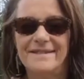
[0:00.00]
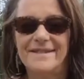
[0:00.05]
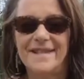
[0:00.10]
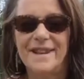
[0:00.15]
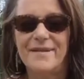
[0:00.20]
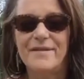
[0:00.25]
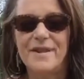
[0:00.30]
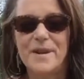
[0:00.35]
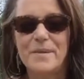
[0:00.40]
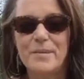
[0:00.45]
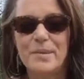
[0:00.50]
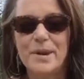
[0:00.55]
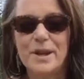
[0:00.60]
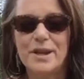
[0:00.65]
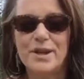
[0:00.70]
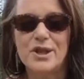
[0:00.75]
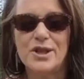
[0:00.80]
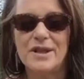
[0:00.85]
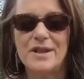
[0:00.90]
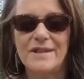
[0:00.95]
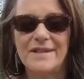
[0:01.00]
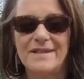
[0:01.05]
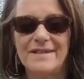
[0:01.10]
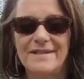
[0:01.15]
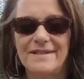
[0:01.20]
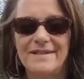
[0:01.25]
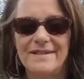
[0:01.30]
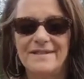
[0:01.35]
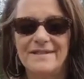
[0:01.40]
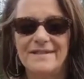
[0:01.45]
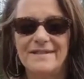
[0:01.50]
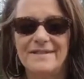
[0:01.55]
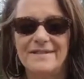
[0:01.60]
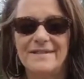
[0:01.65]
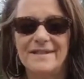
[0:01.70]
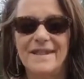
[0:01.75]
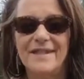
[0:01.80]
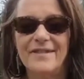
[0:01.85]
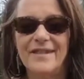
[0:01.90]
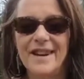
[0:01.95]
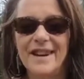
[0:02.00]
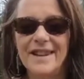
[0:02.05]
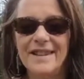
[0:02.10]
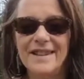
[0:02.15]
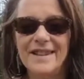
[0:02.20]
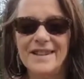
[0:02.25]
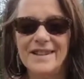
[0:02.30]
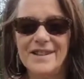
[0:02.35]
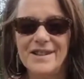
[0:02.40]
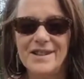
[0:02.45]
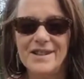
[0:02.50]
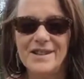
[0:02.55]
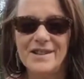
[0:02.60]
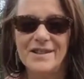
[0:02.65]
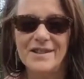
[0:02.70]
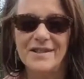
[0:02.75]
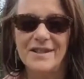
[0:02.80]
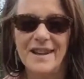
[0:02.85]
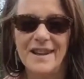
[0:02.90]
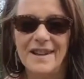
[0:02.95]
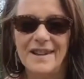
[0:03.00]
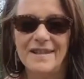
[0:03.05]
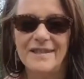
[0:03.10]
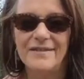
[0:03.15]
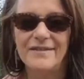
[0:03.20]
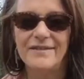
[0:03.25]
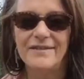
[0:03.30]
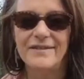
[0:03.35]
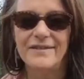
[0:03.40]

that vibration of unconditional love